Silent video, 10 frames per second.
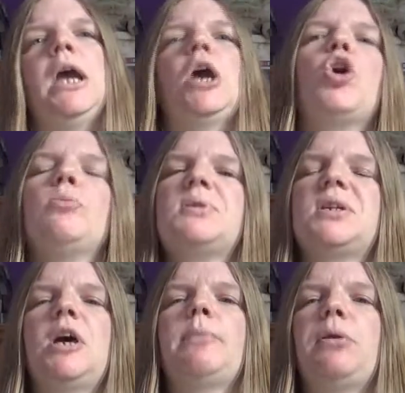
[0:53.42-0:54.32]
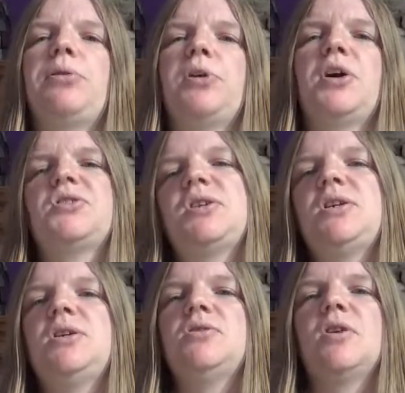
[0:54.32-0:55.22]
It comes in about
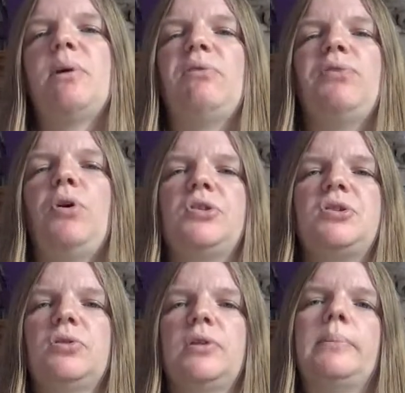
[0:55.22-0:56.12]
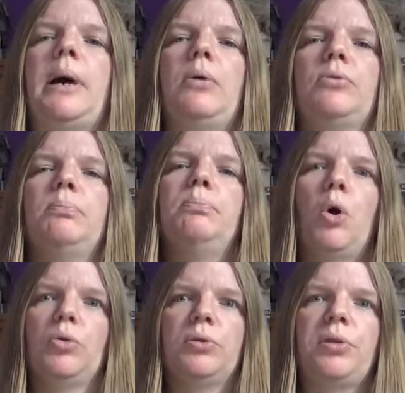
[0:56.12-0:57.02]
30 to about 40 something pound a
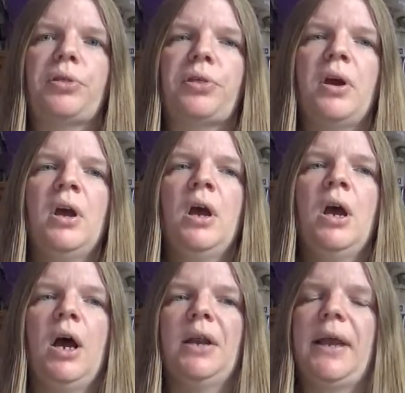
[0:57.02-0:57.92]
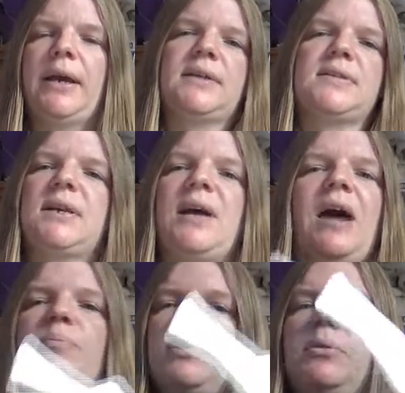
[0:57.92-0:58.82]
month, and like I said,
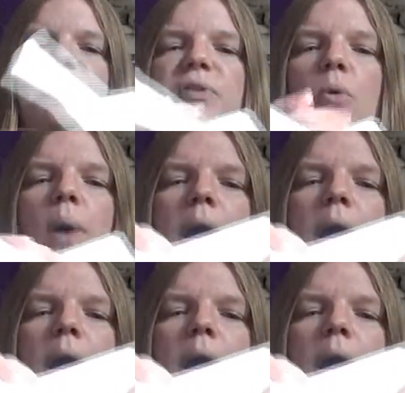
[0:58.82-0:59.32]
I've been there for a